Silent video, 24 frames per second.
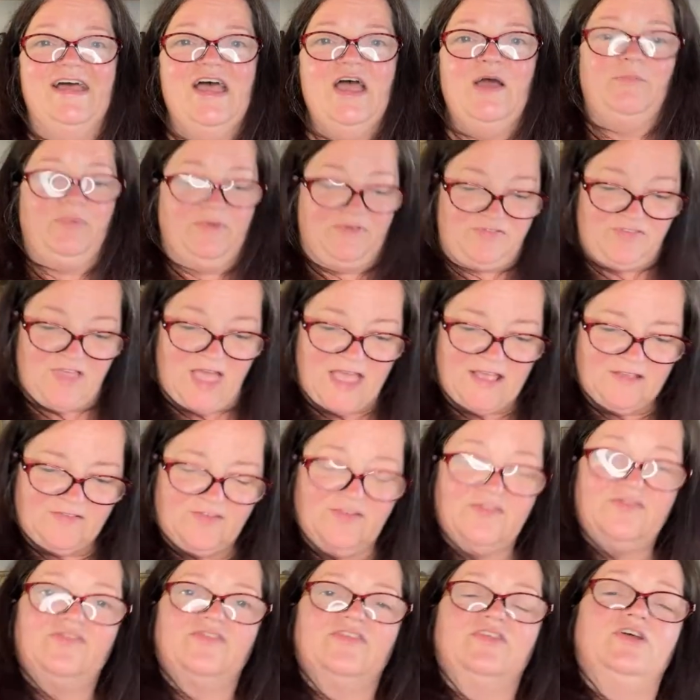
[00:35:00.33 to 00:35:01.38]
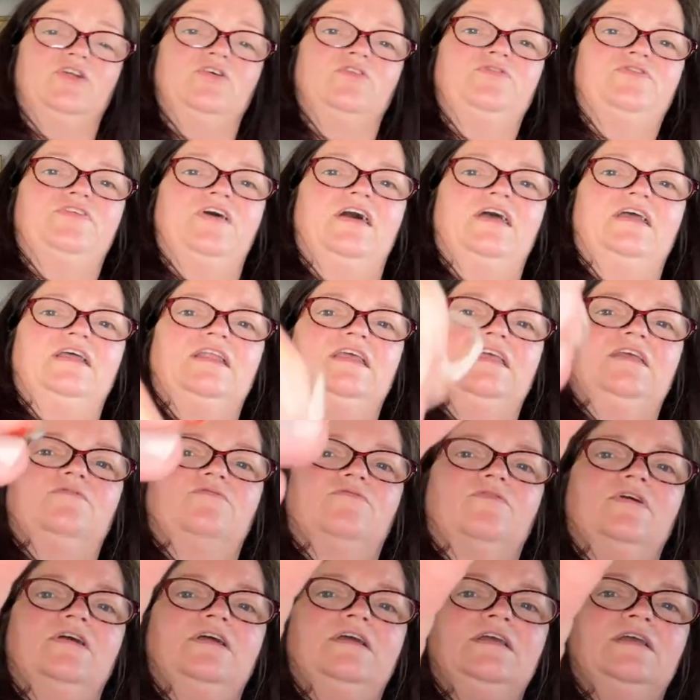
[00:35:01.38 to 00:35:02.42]
Besides this little tiny
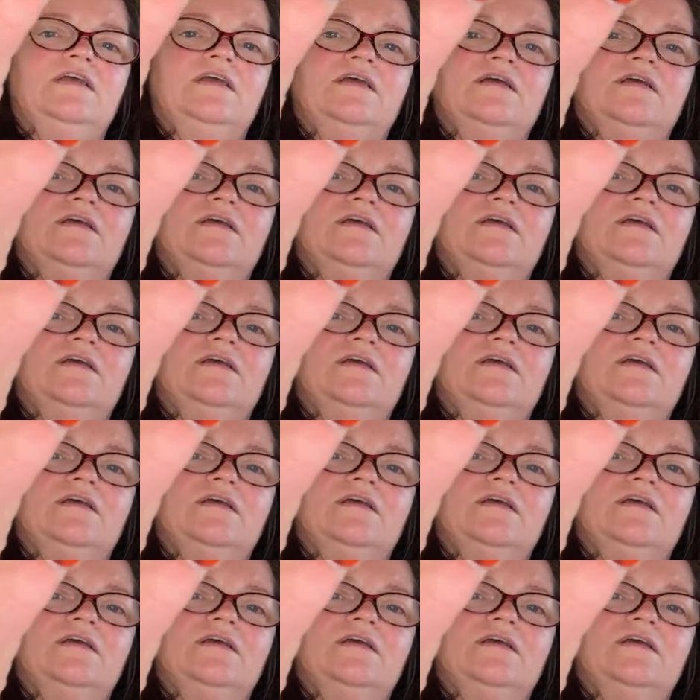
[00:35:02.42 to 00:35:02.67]
ring